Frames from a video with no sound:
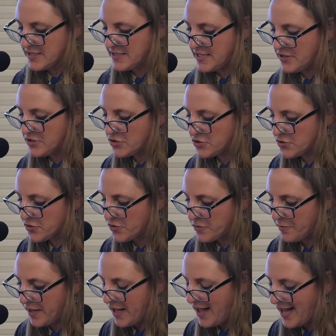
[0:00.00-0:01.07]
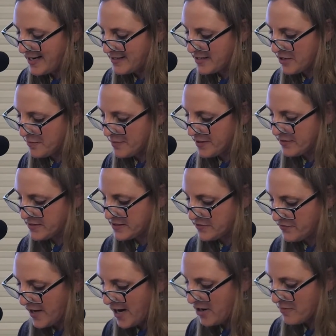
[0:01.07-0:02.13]
see the truth behind their built
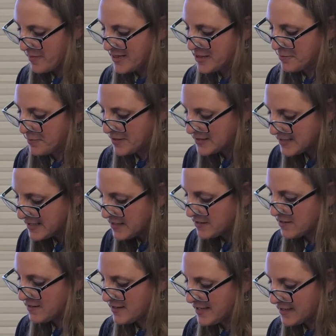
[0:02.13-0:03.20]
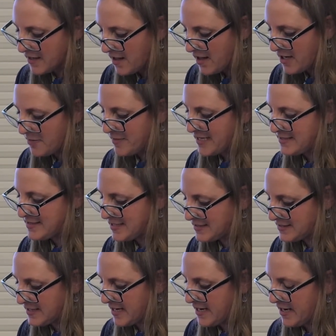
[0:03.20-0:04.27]
environment, the political economy
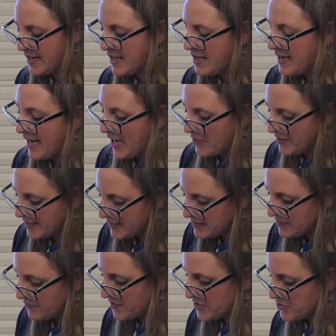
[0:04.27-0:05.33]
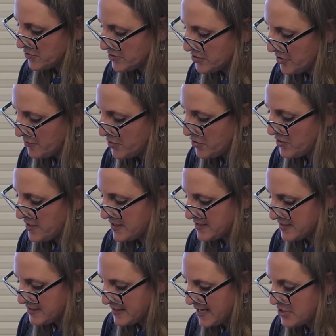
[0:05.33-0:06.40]
dictating how individuals, communities,
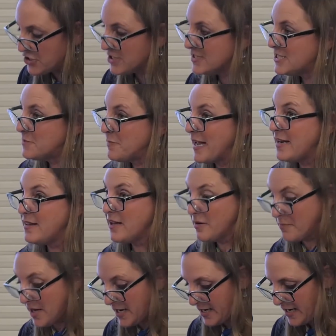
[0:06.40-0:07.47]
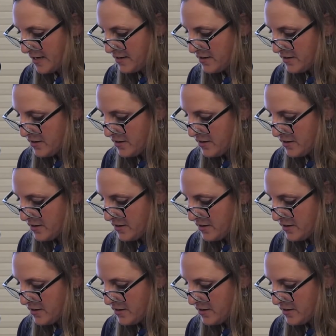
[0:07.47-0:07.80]
and nations spend their money.